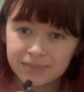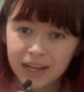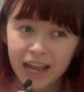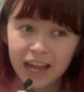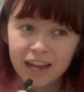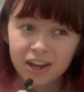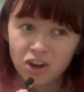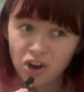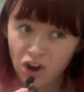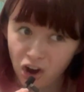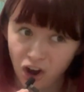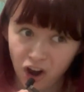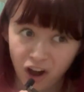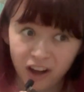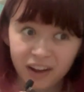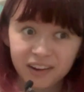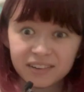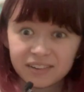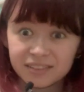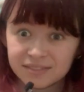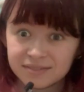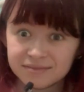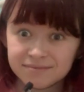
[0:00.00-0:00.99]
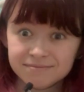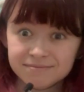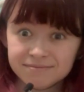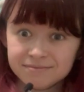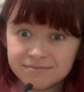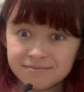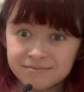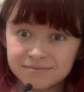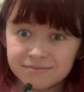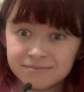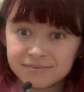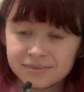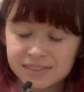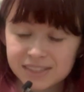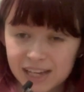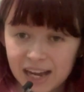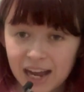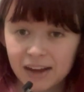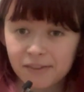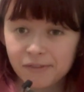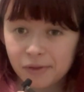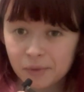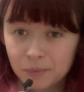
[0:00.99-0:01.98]
a god to
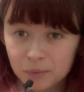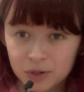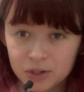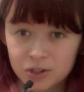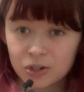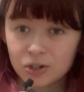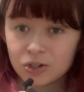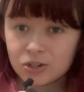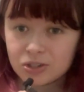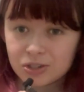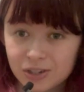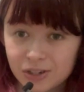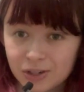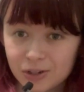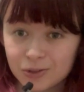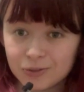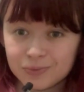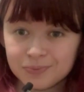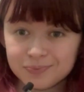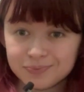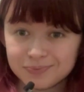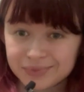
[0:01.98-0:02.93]
have them return you.